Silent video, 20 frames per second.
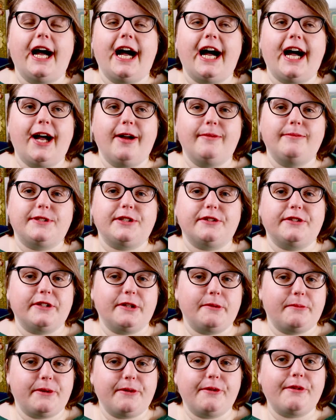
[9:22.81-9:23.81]
Um, so
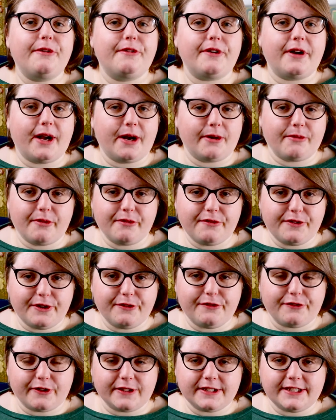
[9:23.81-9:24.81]
there'll be a
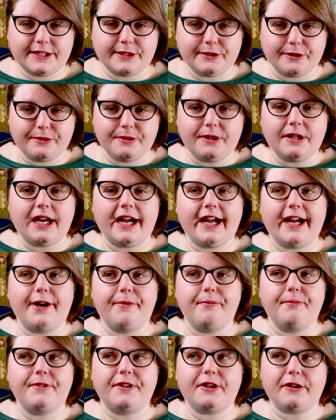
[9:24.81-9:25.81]
review for it soon.
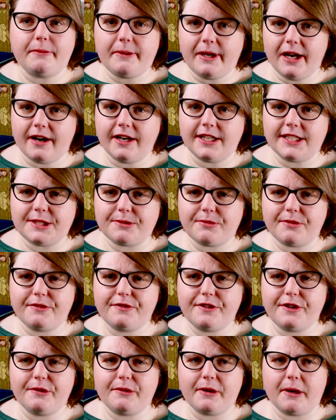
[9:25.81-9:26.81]
Um, it's going to be hard to
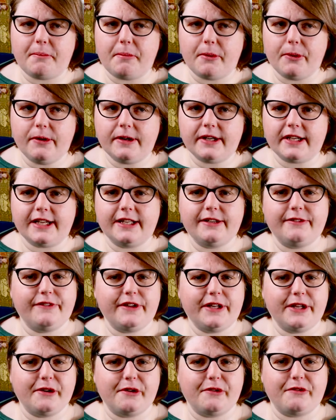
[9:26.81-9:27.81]
review a book in
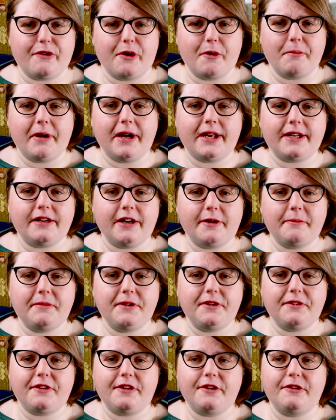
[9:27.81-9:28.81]
video format.
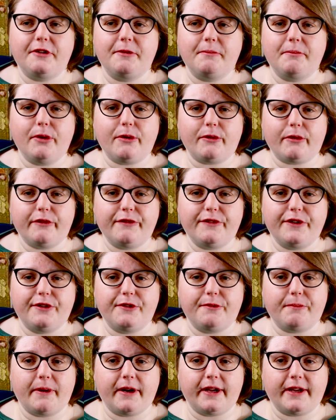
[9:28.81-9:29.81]
I'm used to doing book
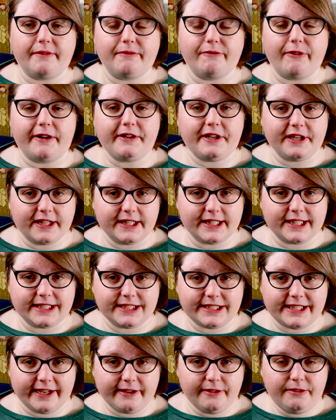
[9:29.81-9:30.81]
reviews by writing
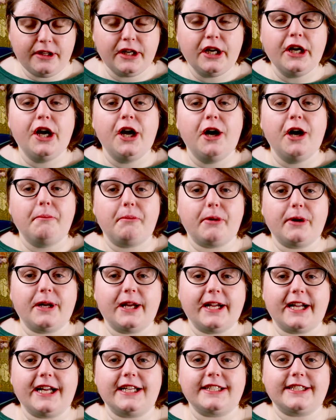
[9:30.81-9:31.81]
things down, but
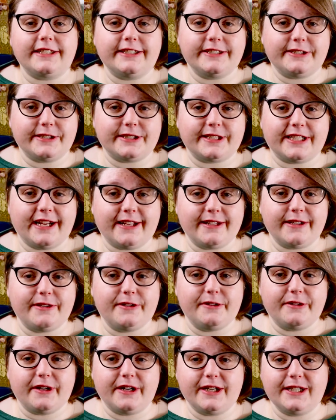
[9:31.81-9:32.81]
I guess I'll just gather
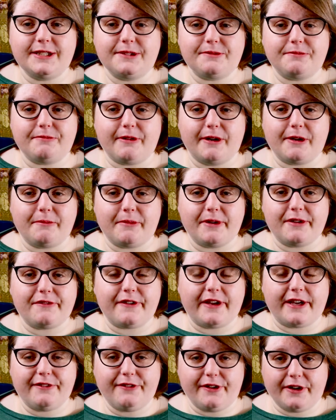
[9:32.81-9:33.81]
you guys around my
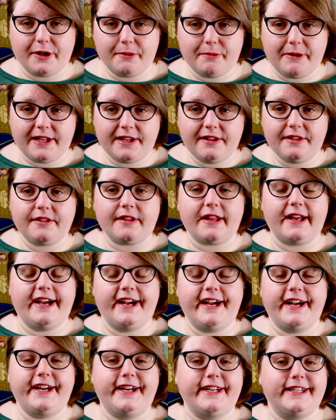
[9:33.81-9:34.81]
fake fireplace
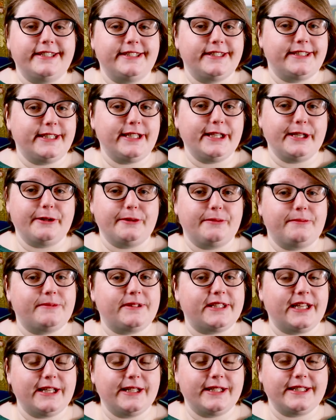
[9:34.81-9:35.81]
and, you know,
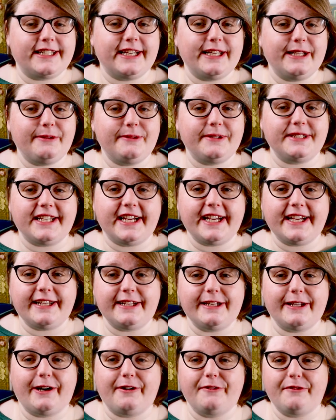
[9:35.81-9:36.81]
tell, tell you a
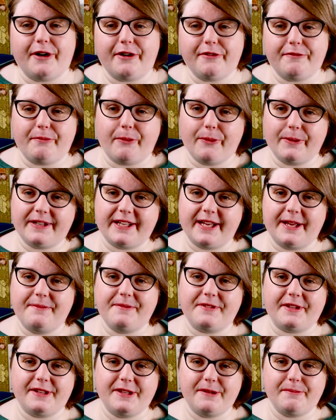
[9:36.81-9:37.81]
tale of, of board
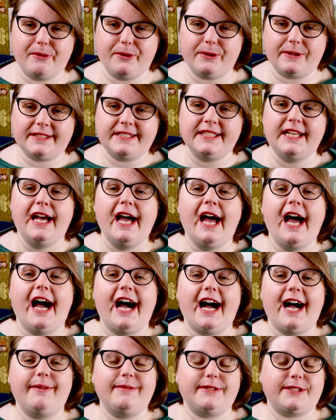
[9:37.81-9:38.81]
games and the book.
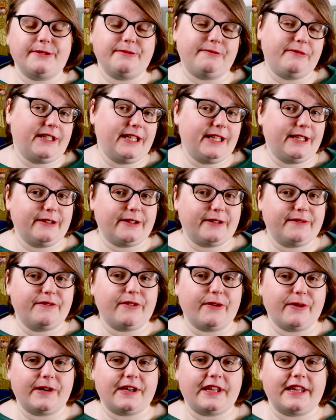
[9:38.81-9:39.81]
Um, so I'm really looking
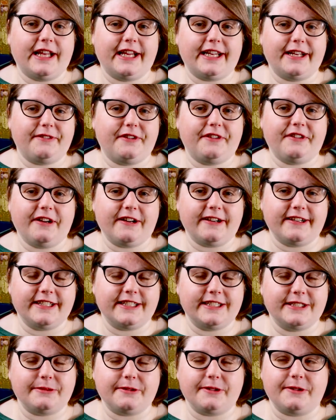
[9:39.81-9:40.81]
forward to that. I've
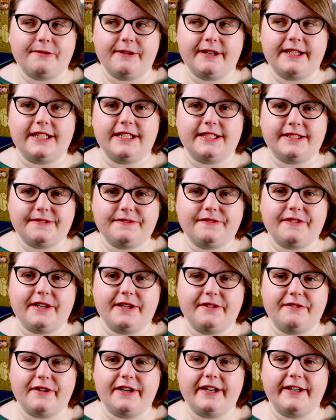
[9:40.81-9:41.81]
started into it already. It's
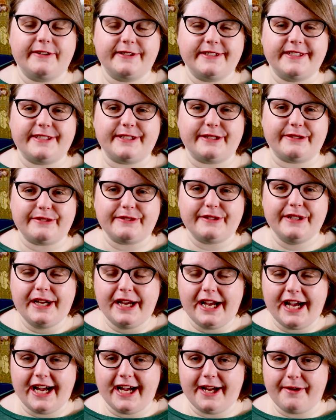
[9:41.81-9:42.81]
very, very good stuff.
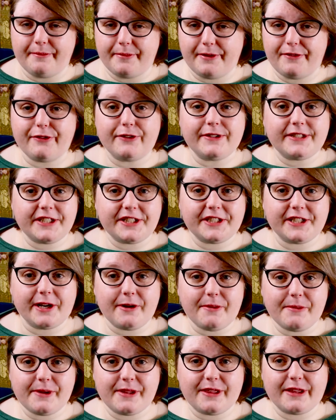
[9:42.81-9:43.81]
Um, be fun to
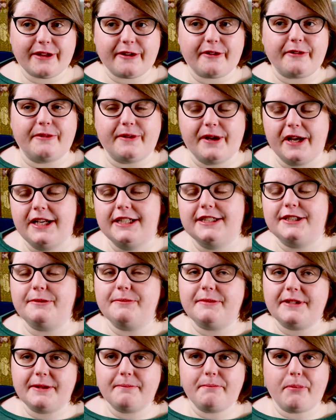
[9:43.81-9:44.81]
share with you.
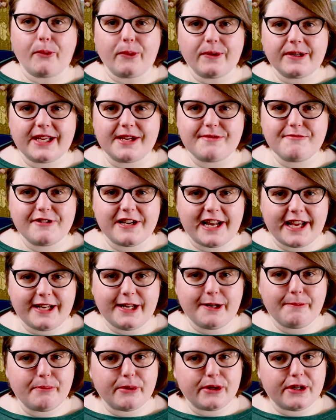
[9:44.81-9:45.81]
Something board game
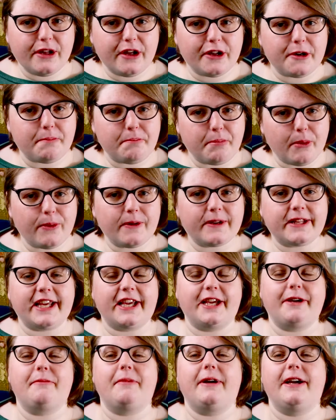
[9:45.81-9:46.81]
related, but not a board
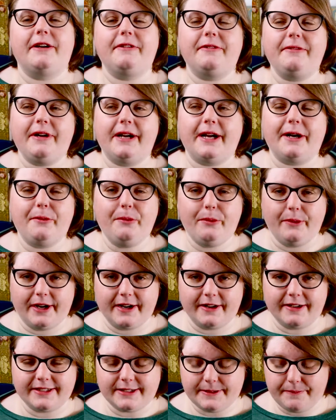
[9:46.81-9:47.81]
game. How, how
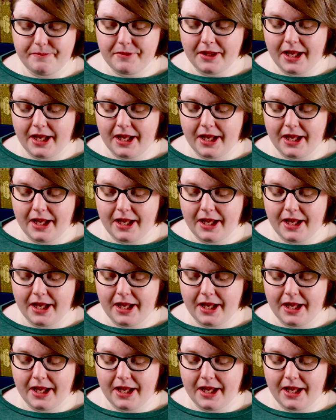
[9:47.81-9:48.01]
weird.